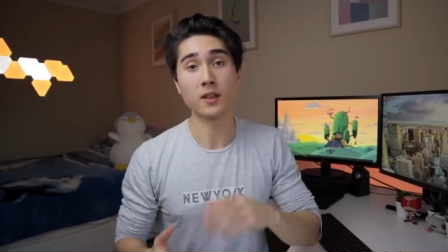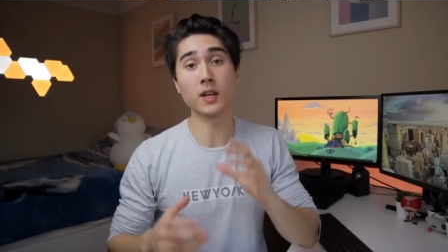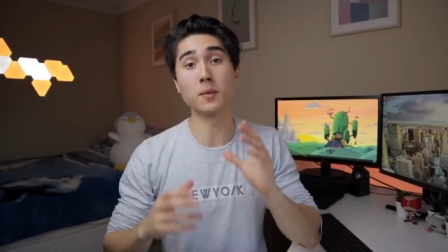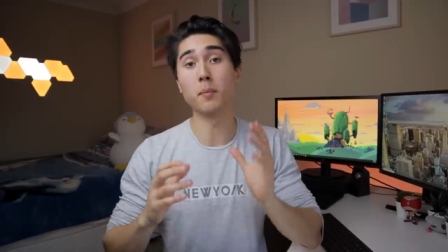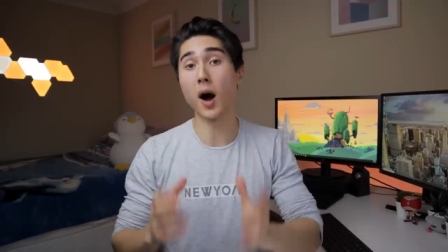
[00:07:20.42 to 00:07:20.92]

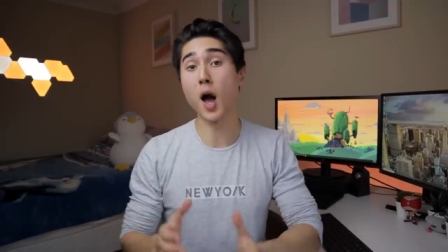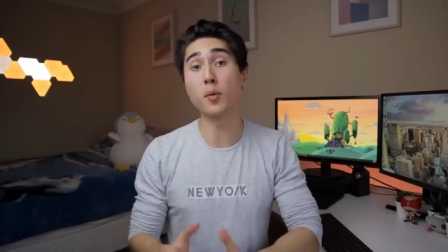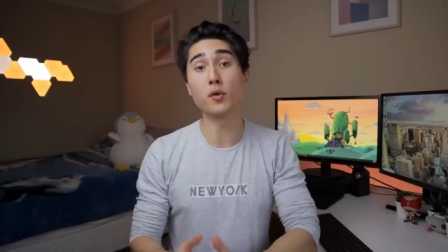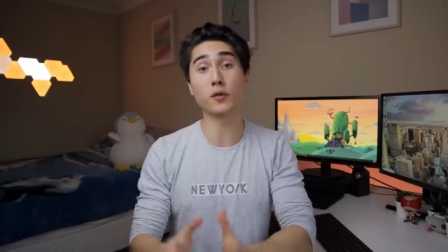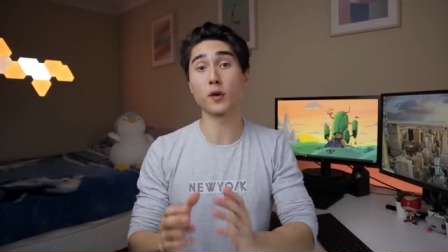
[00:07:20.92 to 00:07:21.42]
The
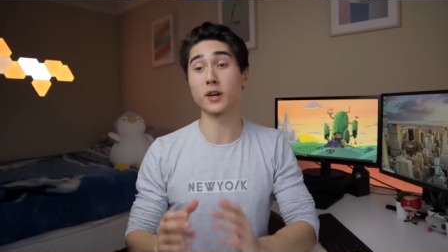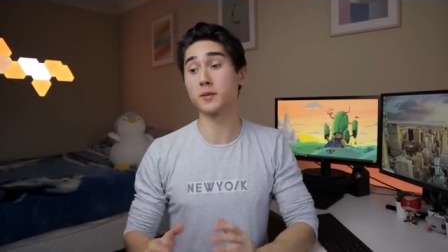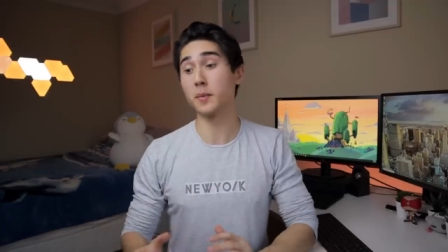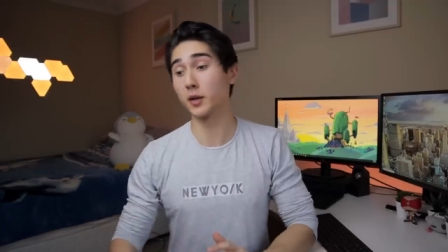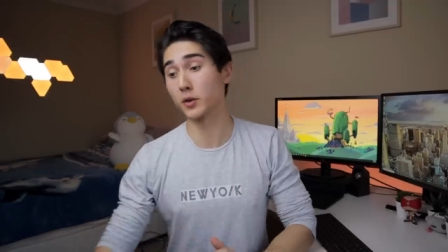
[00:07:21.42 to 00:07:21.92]
Bible for
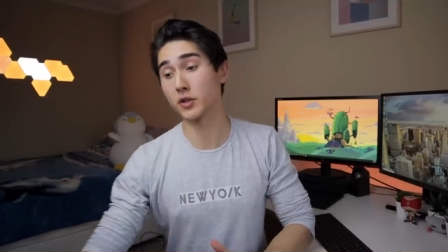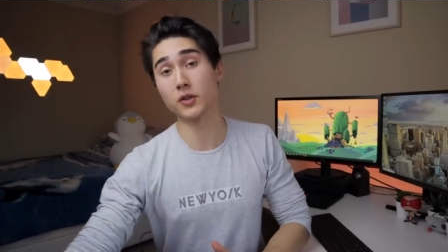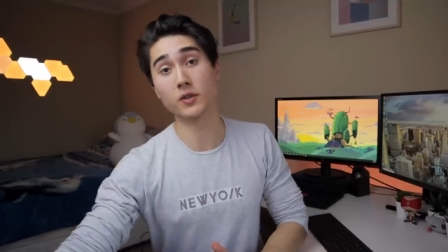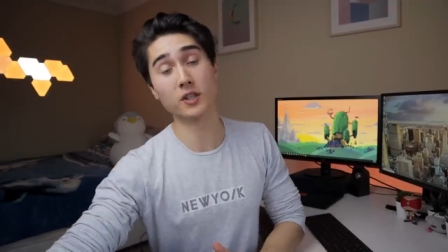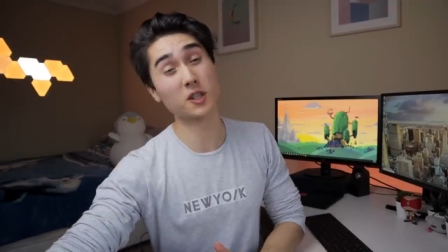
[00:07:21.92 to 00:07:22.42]
us medical
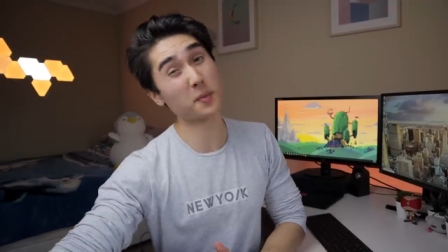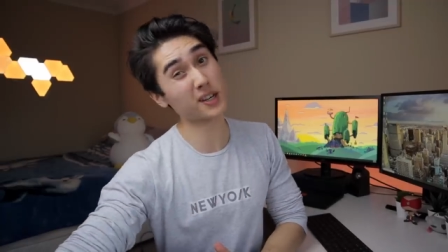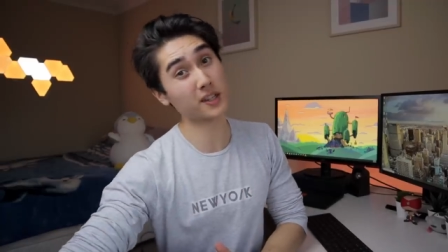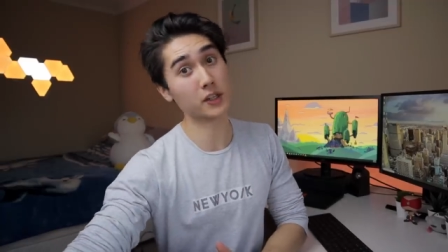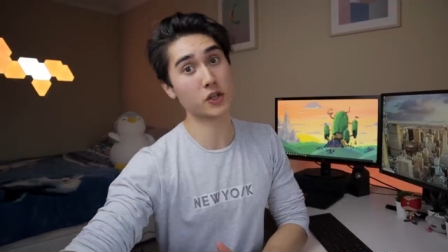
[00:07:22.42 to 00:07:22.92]
students,
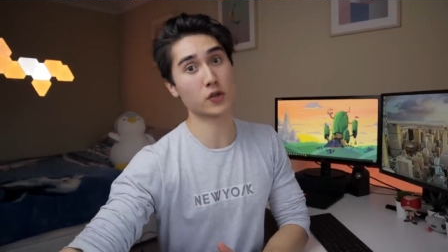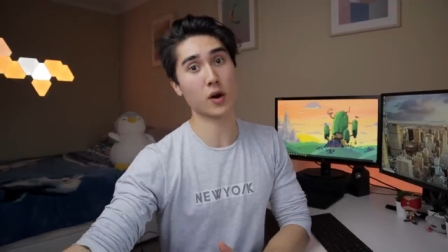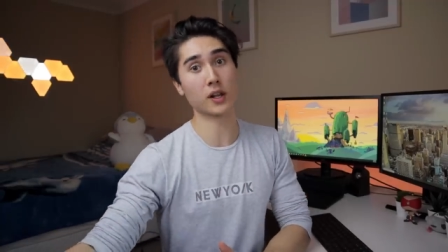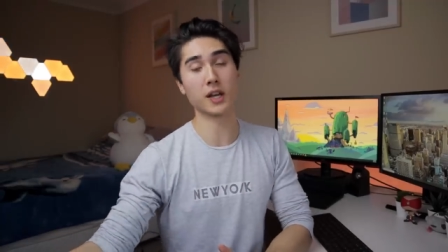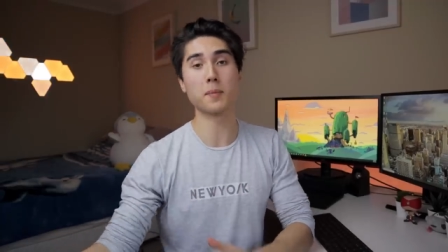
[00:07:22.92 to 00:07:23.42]
especially in
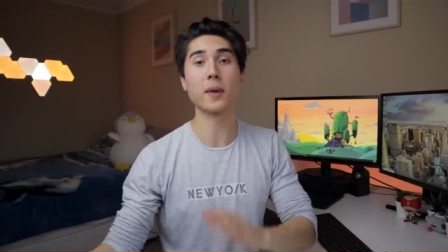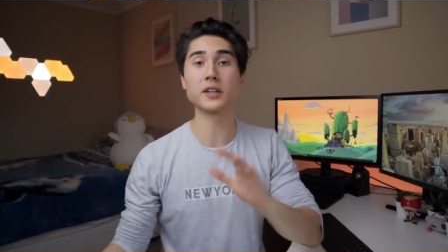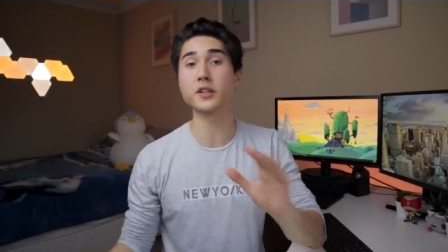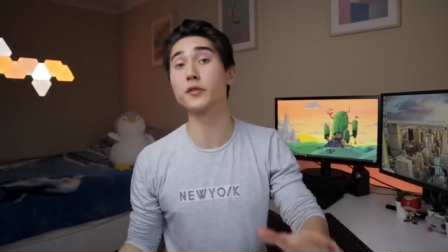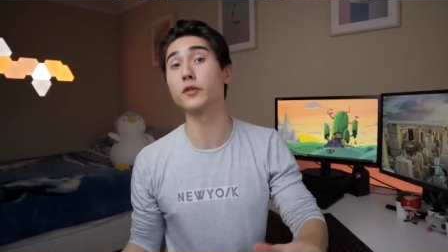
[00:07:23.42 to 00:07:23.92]
Australia, it
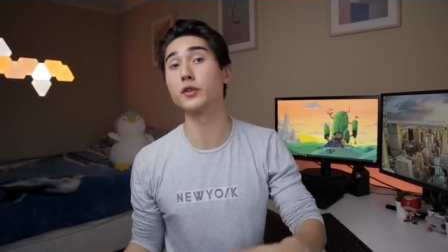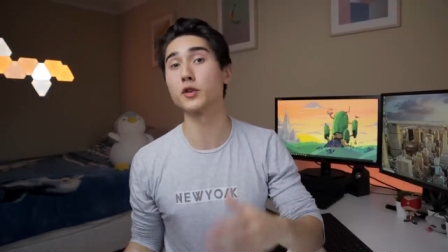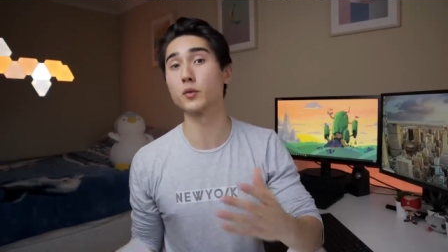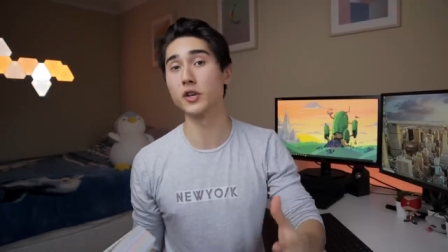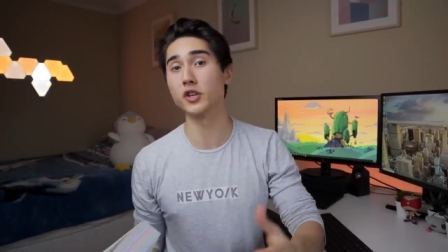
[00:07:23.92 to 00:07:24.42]
might differ in
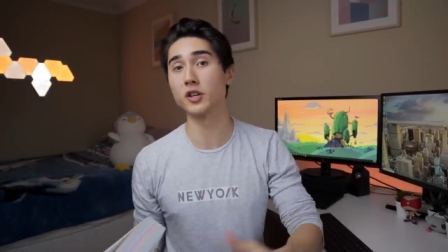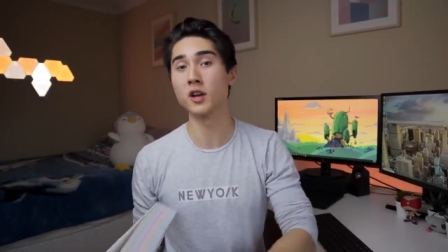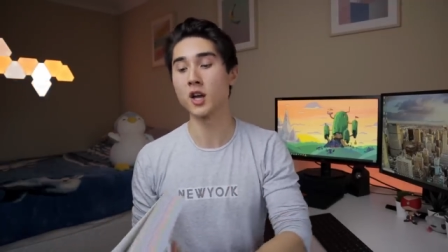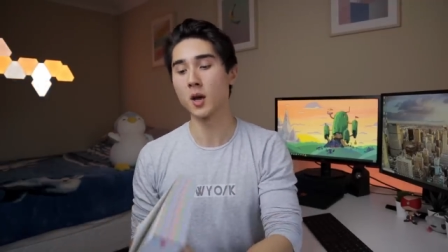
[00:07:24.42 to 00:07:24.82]
your region,